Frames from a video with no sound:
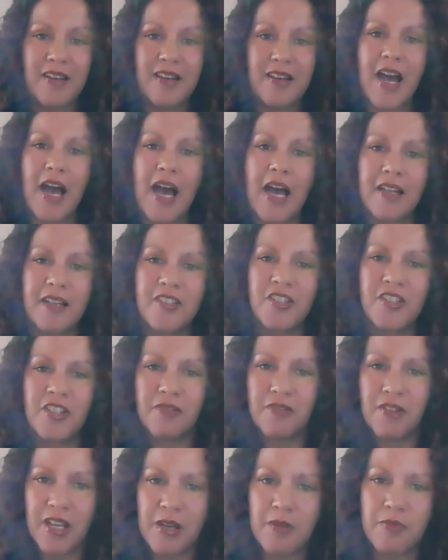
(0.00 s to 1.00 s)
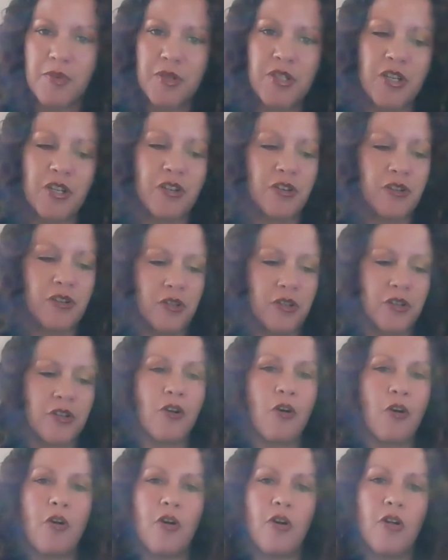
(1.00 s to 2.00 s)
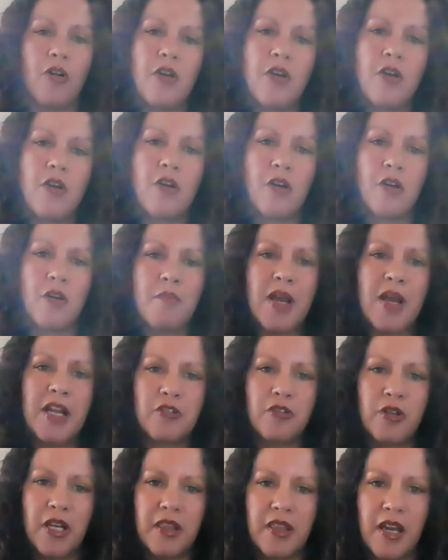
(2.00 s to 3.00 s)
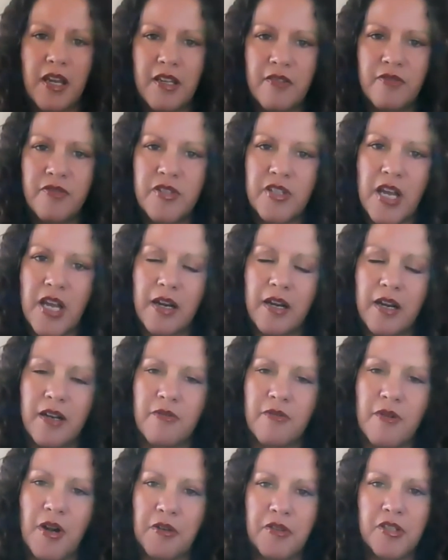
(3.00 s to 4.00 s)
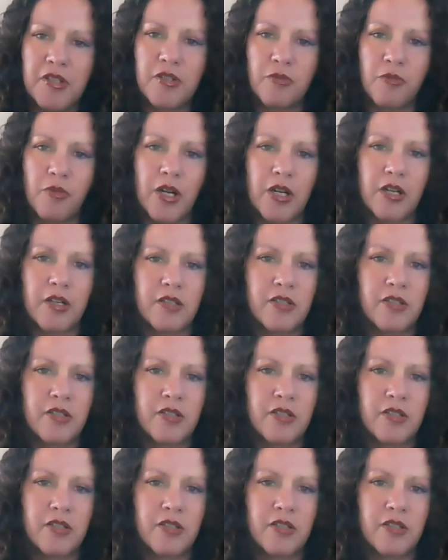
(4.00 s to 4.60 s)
not achieving a particular goal or metric that you've set around this work.